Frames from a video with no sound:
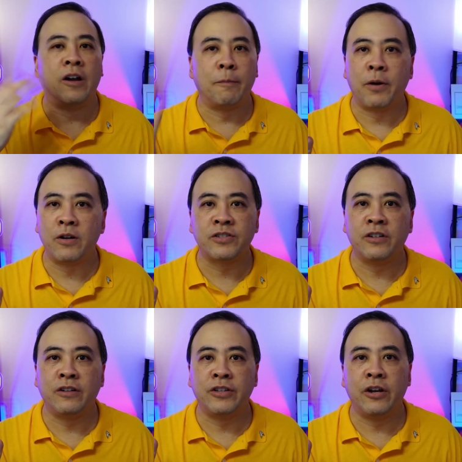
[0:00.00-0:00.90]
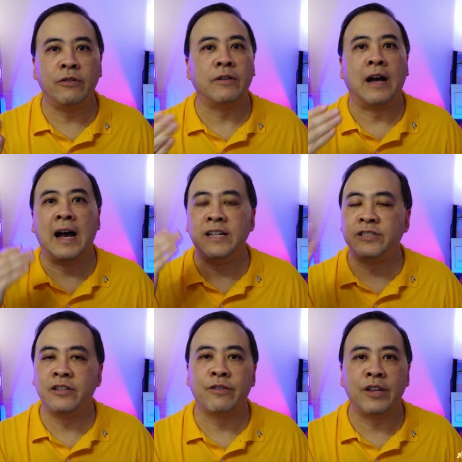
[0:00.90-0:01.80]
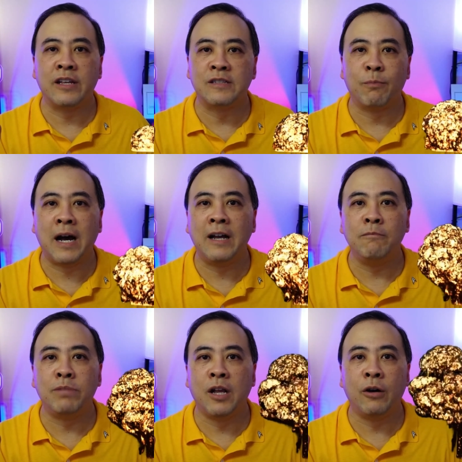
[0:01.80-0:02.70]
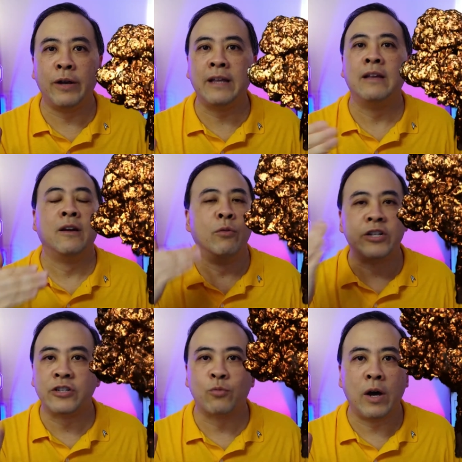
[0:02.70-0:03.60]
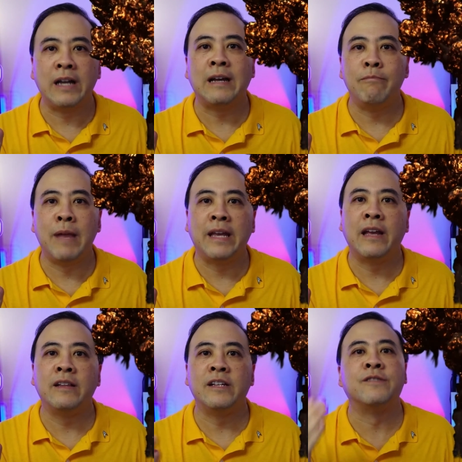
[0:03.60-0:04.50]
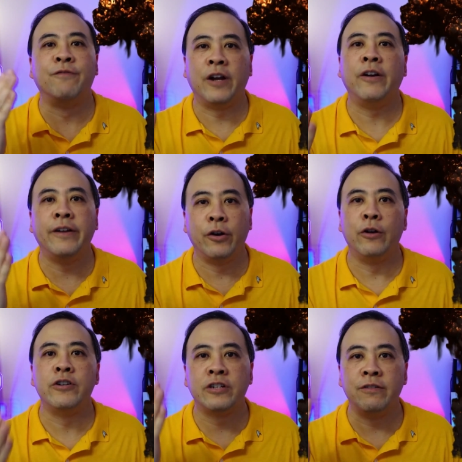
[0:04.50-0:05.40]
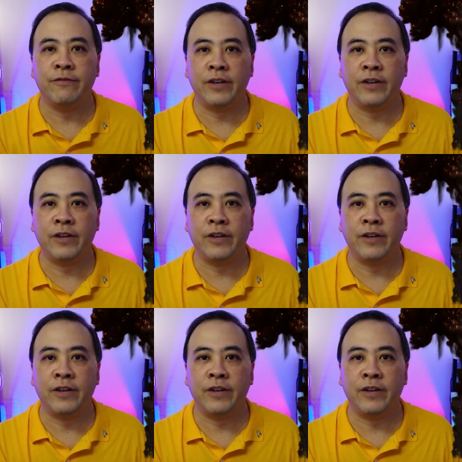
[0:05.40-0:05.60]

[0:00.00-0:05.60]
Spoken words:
On a personal note, I still think it's mind-blowing, which is why I'm making this very urgent